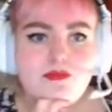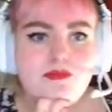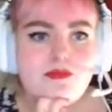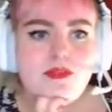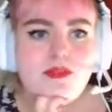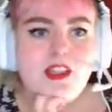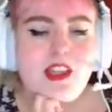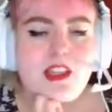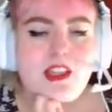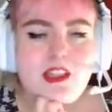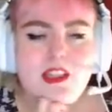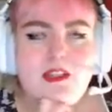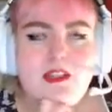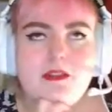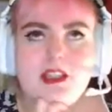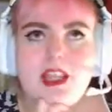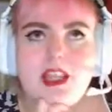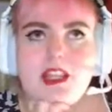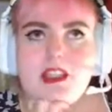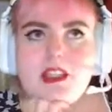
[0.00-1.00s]
Yeah, they have
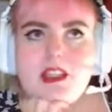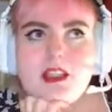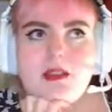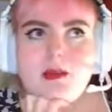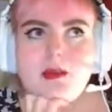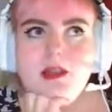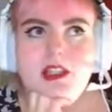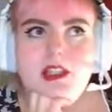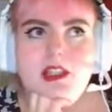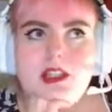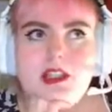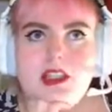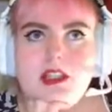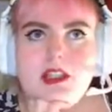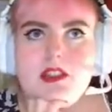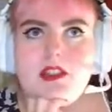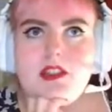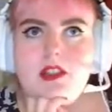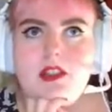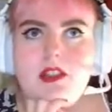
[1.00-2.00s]
candy as well. And I
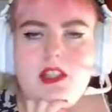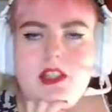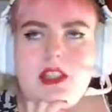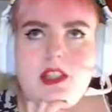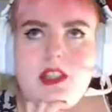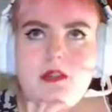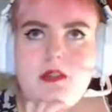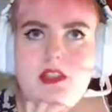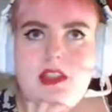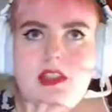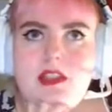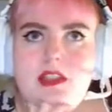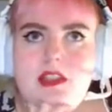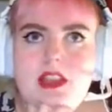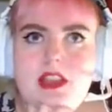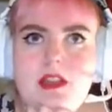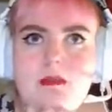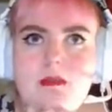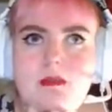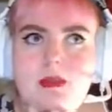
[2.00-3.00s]
saw now that they
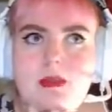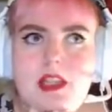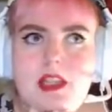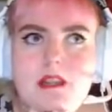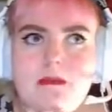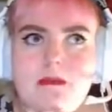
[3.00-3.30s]
have Black